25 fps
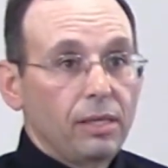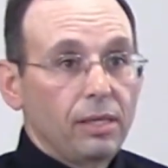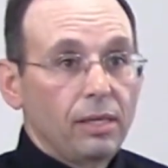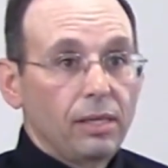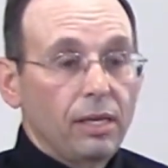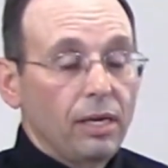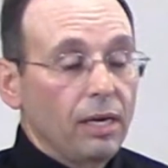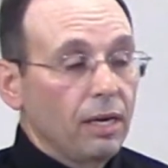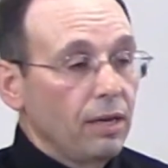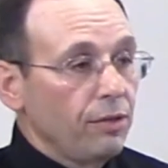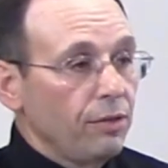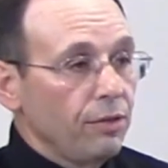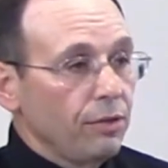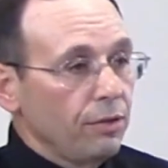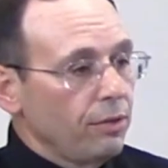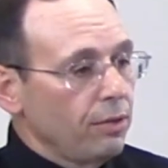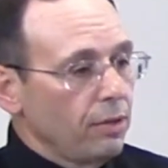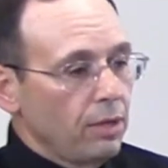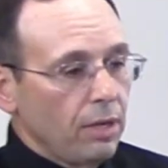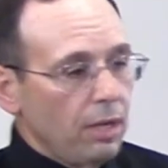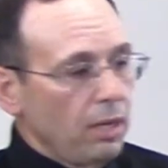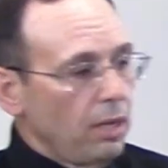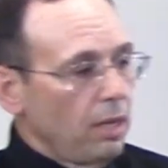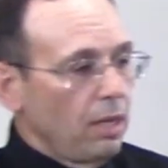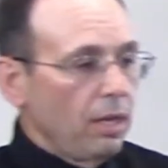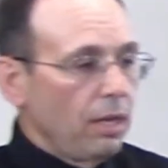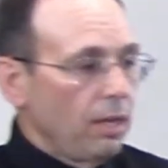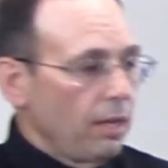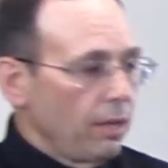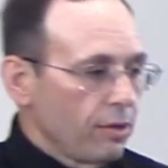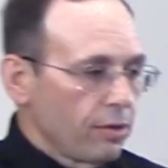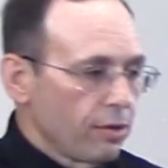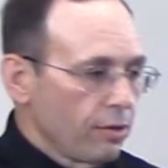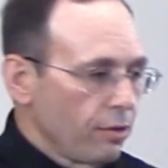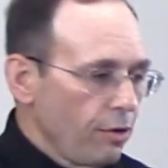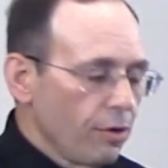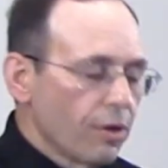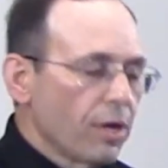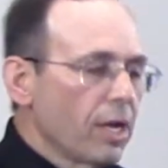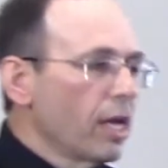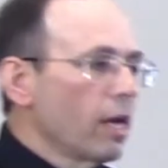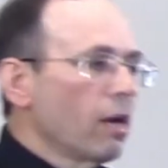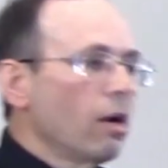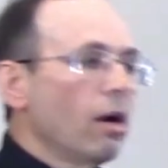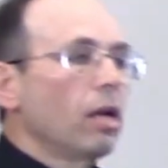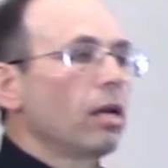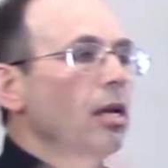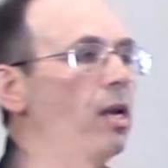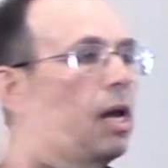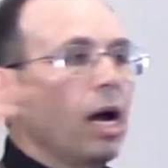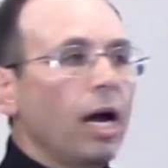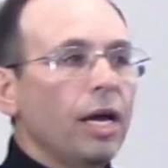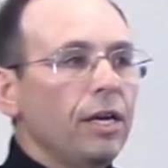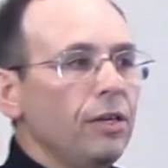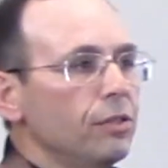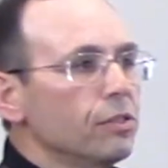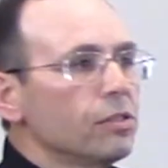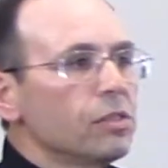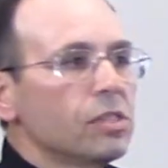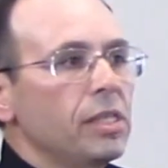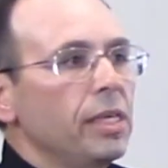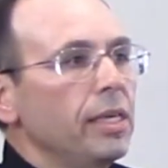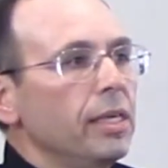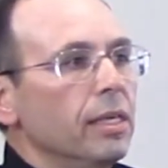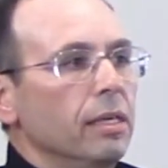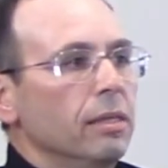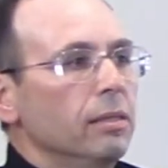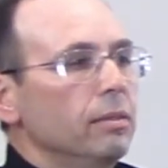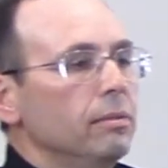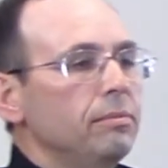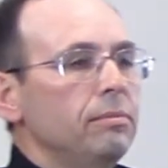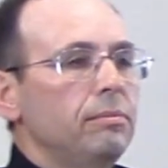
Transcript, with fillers: You can get online and you'll see it.